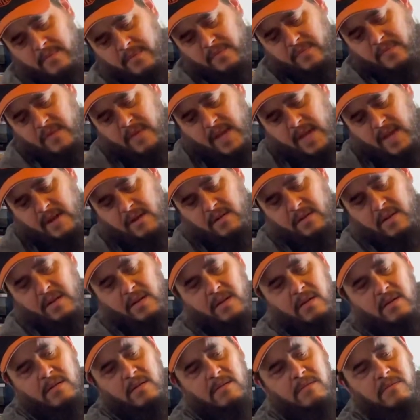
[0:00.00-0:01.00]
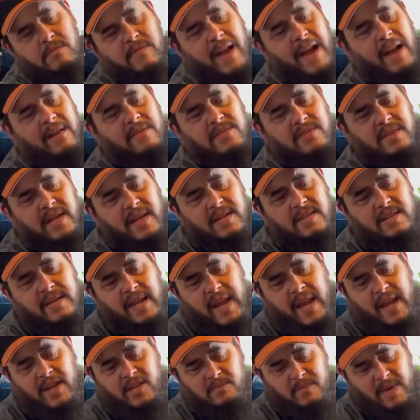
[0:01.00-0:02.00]
don't know, 5-6
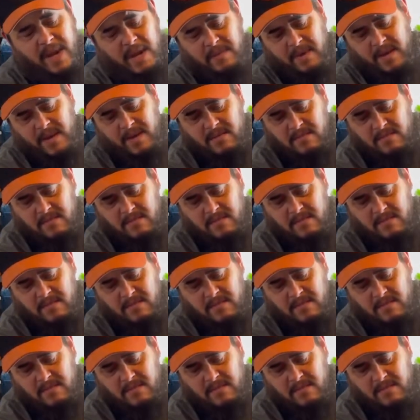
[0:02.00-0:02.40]
days maybe.